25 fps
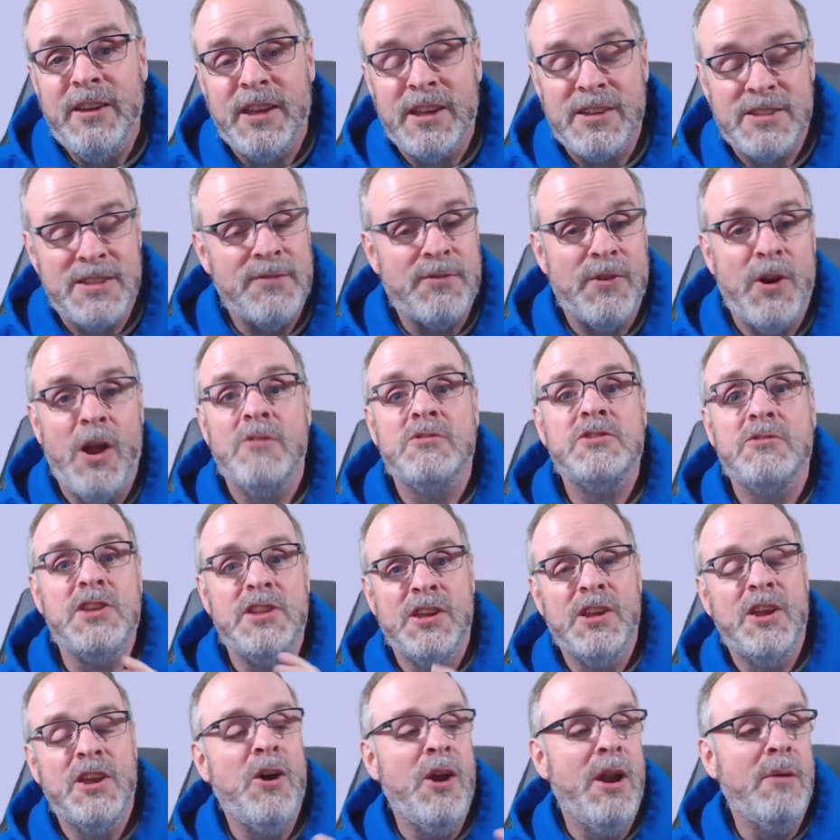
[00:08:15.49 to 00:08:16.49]
except for obviously
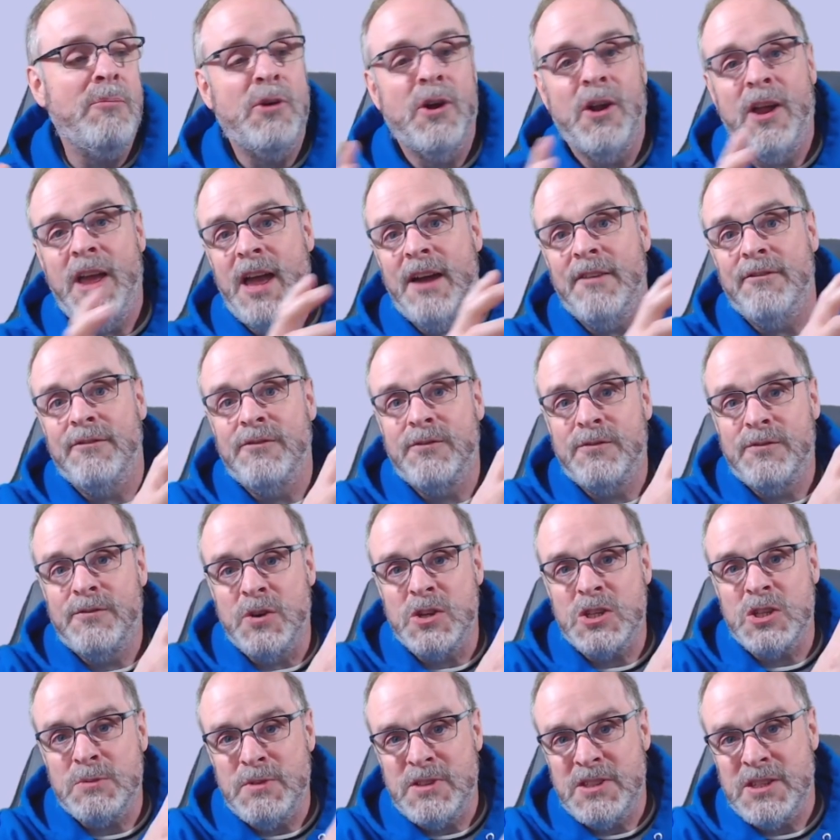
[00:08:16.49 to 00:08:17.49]
the code I'm going to have
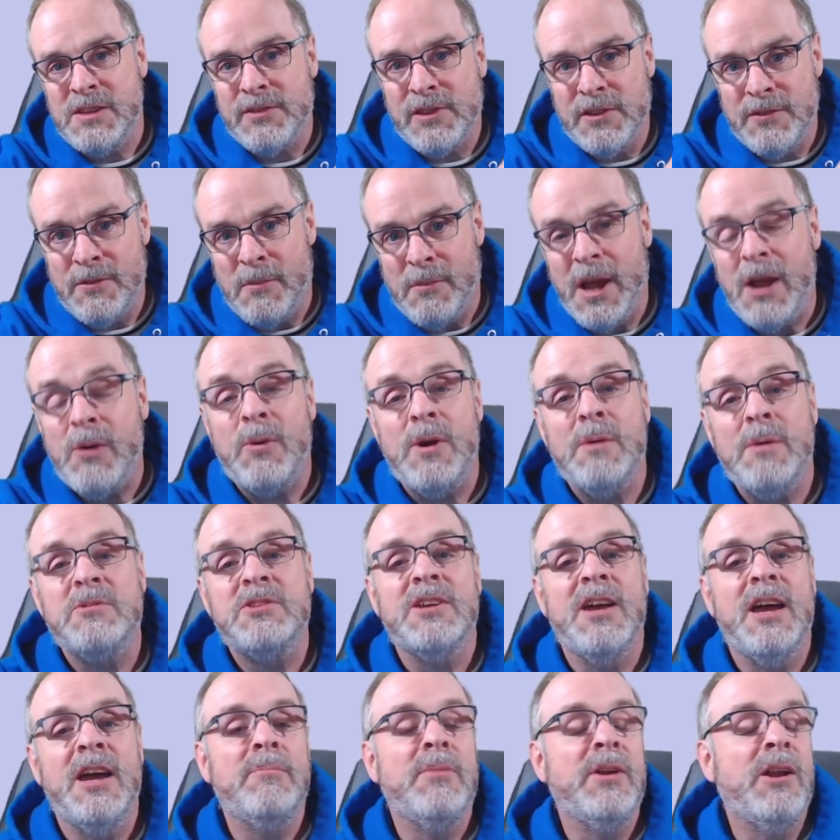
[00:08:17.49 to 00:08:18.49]
for specifically for my
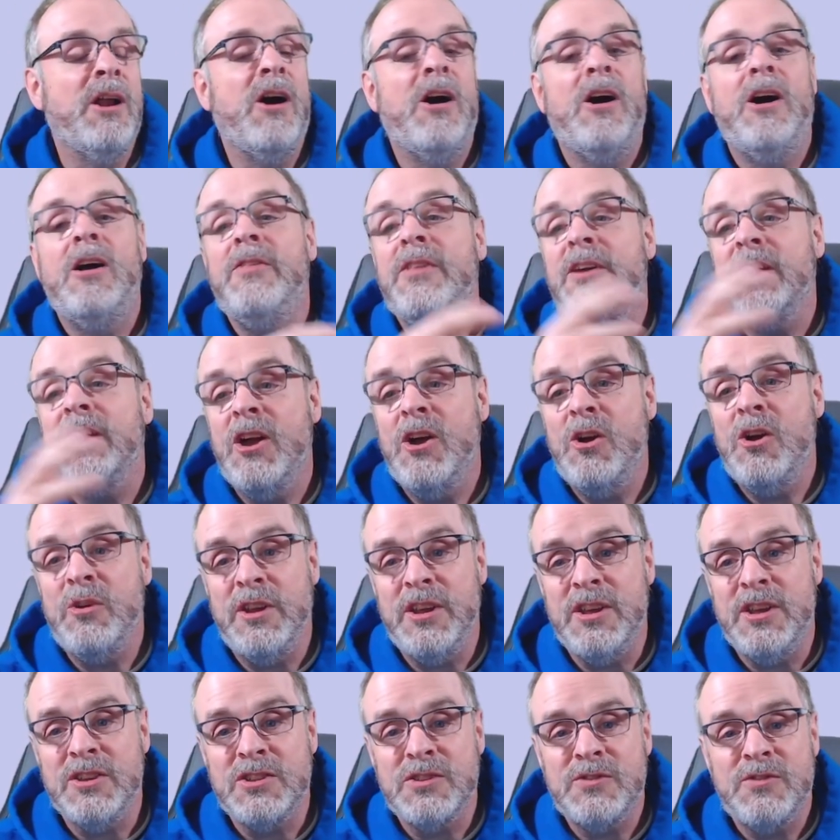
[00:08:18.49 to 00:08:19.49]
website, but all the code
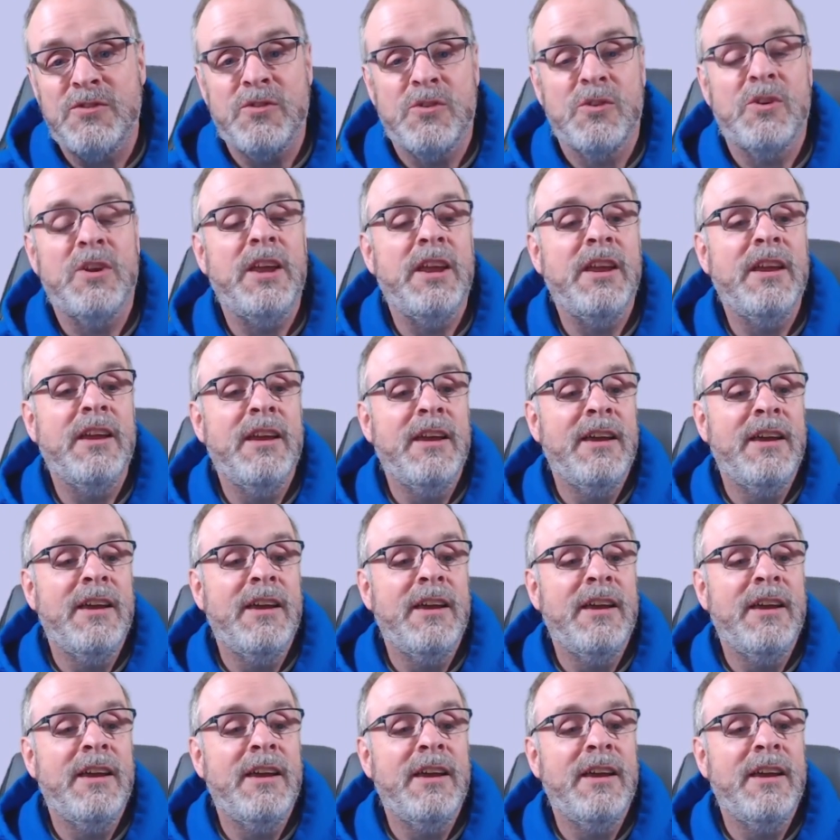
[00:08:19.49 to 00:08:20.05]
is free.